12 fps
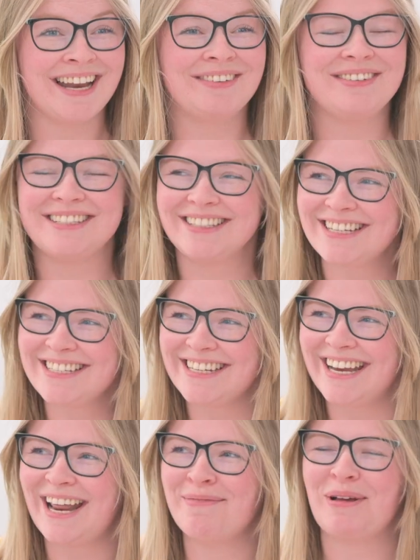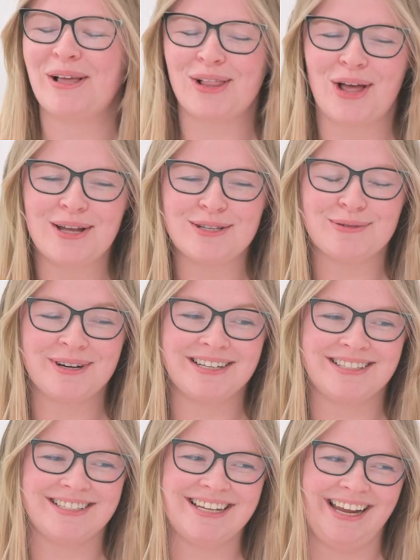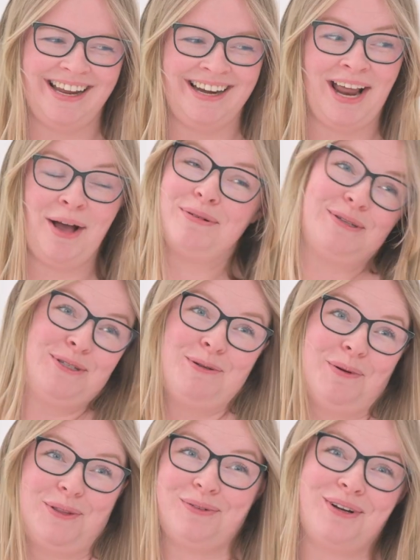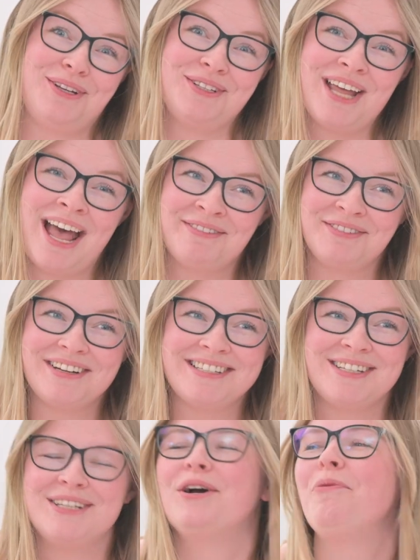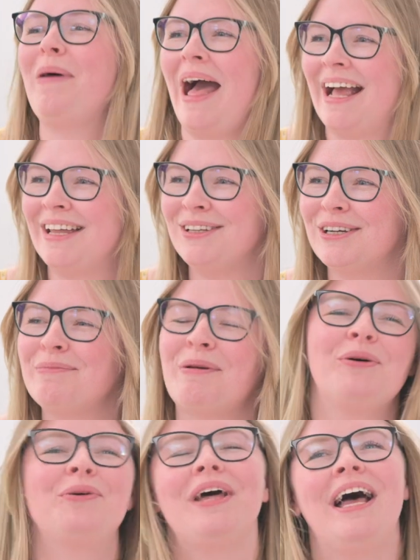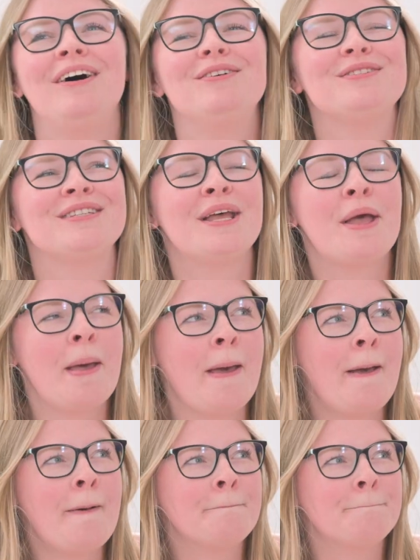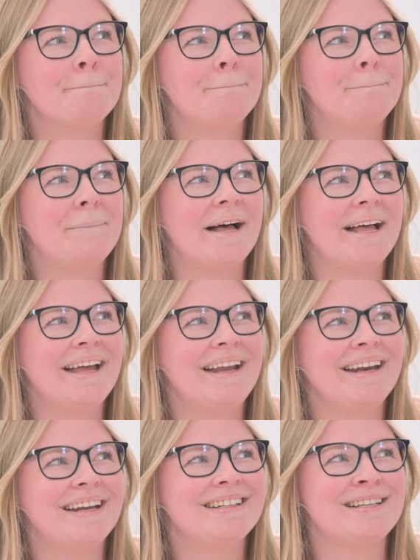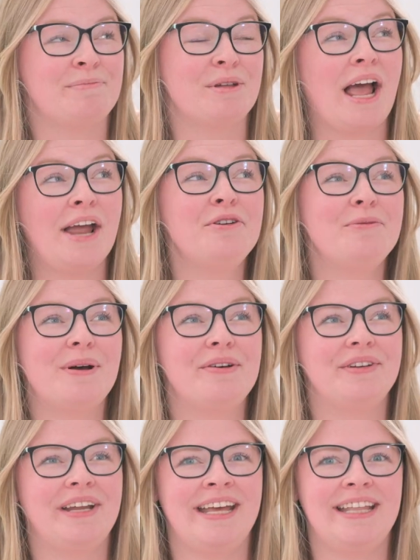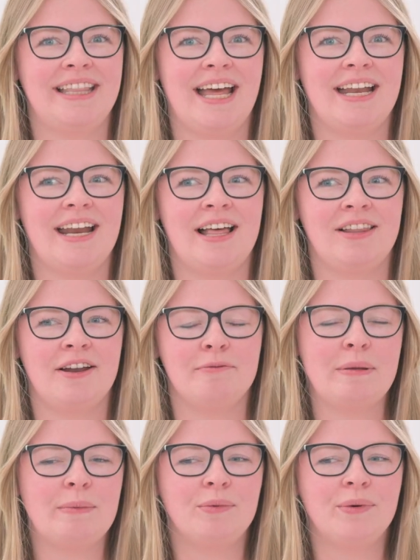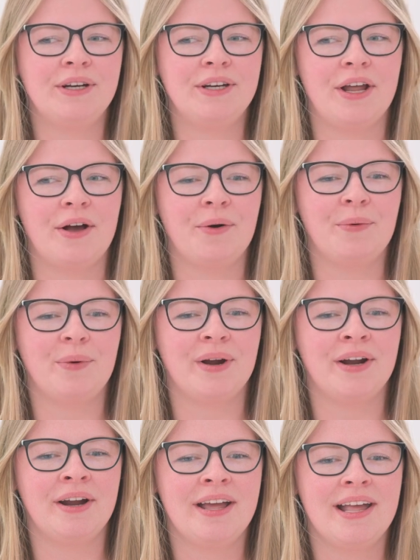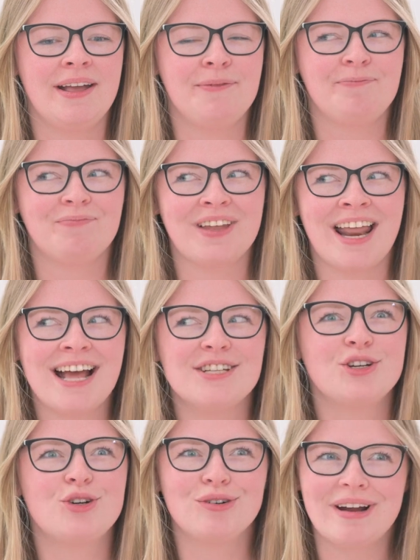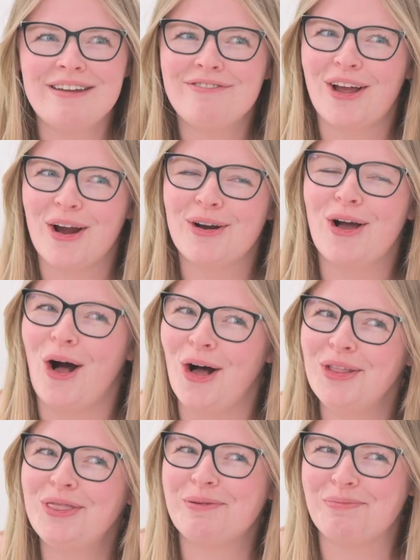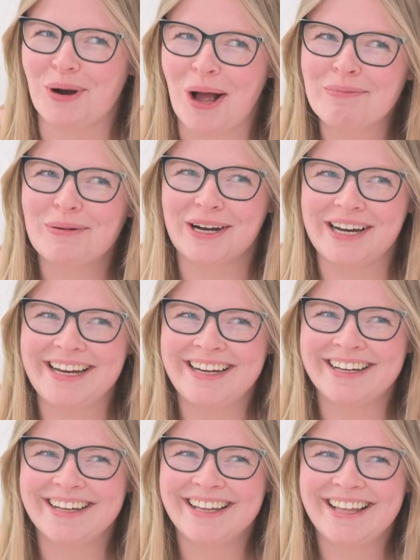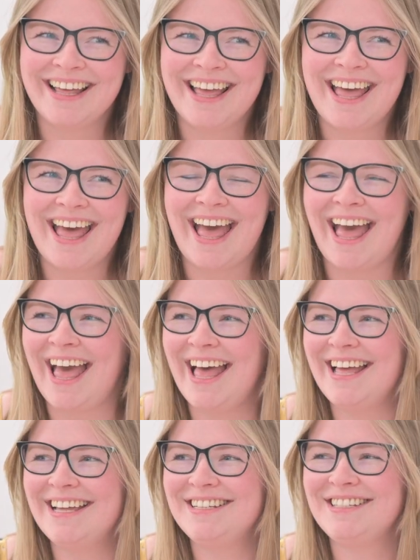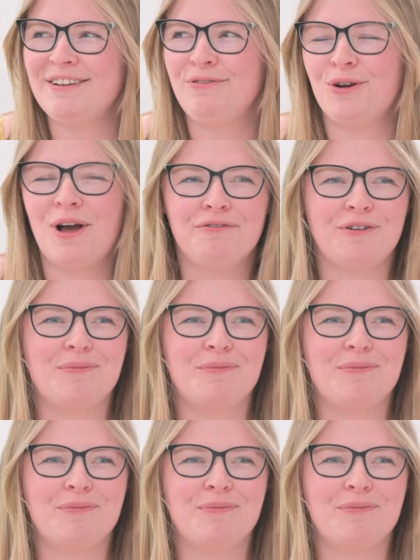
and it was listed and my clients wanted to see it. And I was super thrilled to have reason to go back and look at my old house. But something I knew about it that a lot of people wouldn't know, where it has a graveyard on the property. And if you're not